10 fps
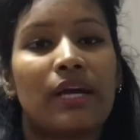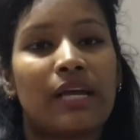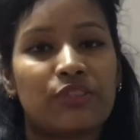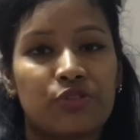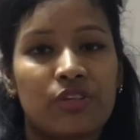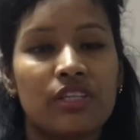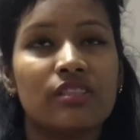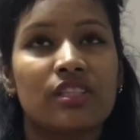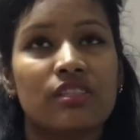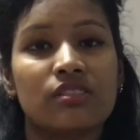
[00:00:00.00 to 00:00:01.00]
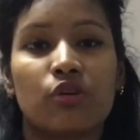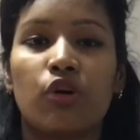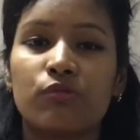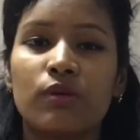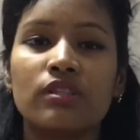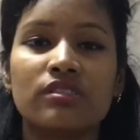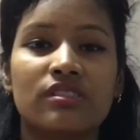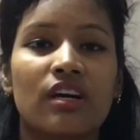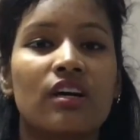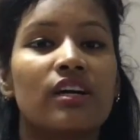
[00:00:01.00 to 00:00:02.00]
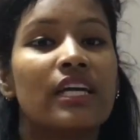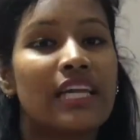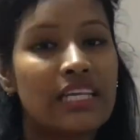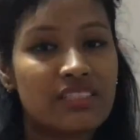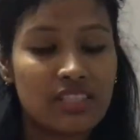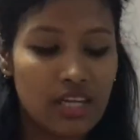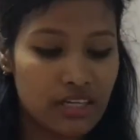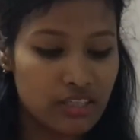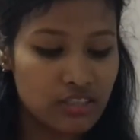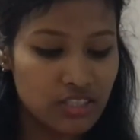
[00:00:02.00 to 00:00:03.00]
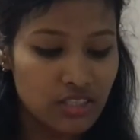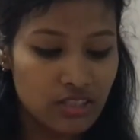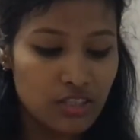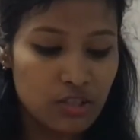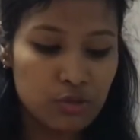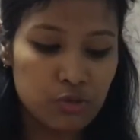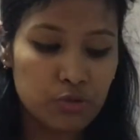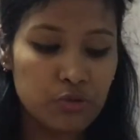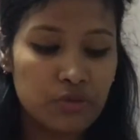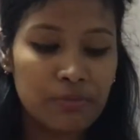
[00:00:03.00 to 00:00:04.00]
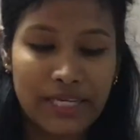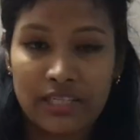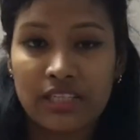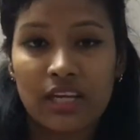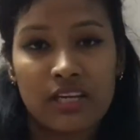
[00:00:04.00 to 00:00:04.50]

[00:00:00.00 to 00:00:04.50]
Actually, this converts the electrical energy to mechanical